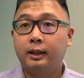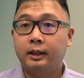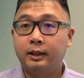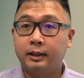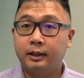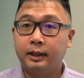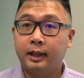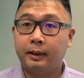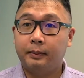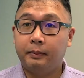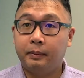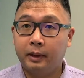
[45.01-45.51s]

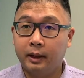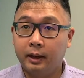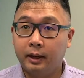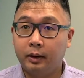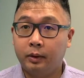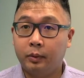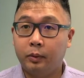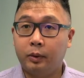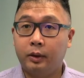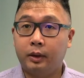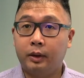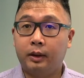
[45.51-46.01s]
Same
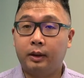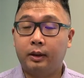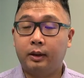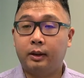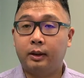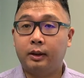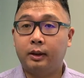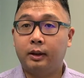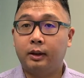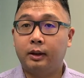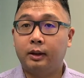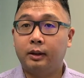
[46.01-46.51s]
thing with
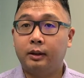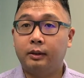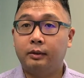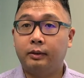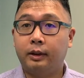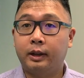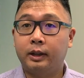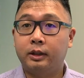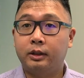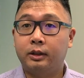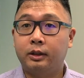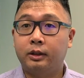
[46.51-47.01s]

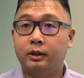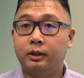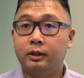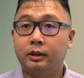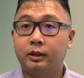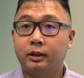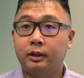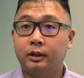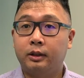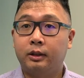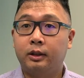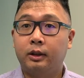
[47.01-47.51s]

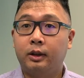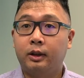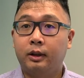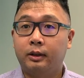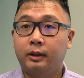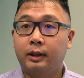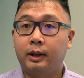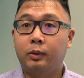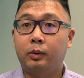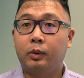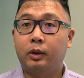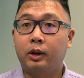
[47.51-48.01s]
investors, is
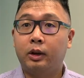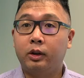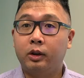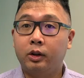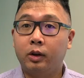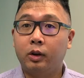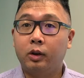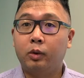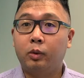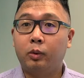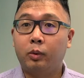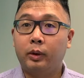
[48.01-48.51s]
they want to
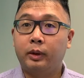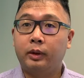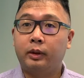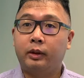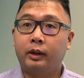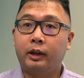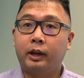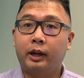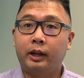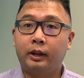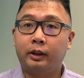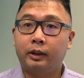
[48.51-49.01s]
know when
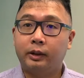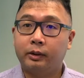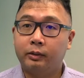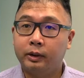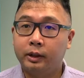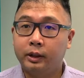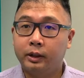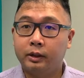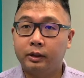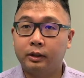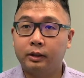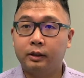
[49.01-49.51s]
they're getting their
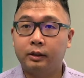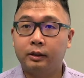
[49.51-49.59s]
return.